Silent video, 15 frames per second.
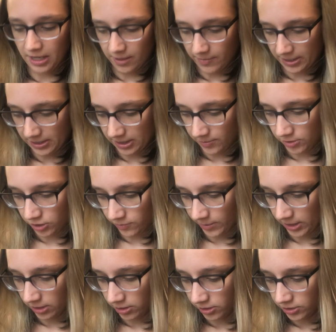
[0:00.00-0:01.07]
mixed up 2 of
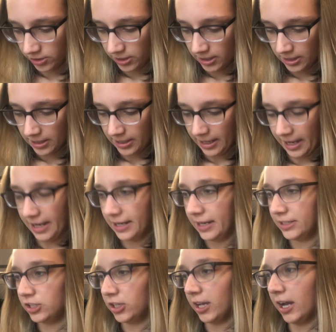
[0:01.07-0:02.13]
my colors. And
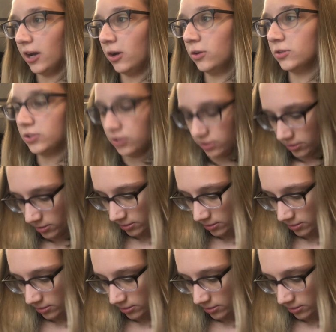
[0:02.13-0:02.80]
I took out